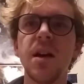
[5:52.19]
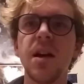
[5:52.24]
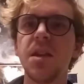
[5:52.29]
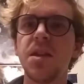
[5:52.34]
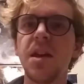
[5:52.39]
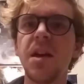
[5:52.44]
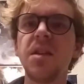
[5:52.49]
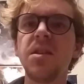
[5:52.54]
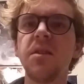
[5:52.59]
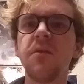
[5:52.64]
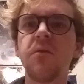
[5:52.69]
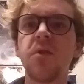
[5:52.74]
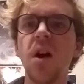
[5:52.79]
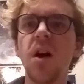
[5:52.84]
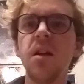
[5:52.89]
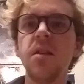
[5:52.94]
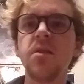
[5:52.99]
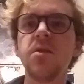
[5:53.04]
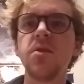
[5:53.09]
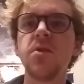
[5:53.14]
Things have
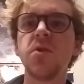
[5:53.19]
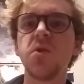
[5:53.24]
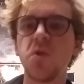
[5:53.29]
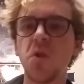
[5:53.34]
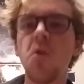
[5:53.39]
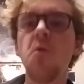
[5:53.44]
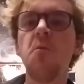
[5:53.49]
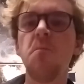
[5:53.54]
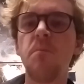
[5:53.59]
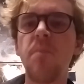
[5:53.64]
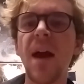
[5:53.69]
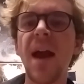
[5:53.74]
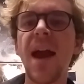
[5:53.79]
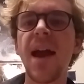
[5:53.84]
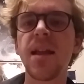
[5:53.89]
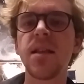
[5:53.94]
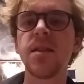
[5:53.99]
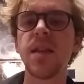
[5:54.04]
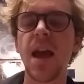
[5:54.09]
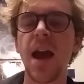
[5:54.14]
gotten so
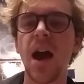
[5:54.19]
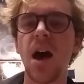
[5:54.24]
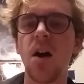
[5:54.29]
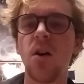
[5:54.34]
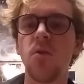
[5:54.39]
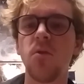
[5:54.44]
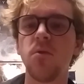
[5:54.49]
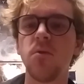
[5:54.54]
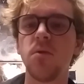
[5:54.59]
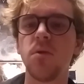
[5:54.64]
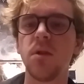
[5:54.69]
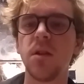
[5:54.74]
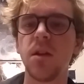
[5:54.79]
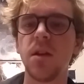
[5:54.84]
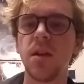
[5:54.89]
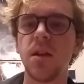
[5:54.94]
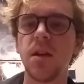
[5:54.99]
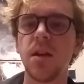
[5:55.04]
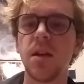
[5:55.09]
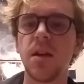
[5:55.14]
bad now
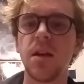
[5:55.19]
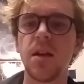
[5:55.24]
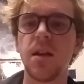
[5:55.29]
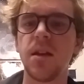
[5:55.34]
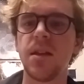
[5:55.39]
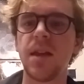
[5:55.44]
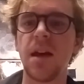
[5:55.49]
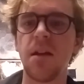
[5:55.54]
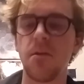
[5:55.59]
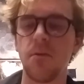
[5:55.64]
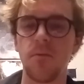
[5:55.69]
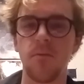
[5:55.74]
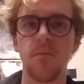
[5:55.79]
that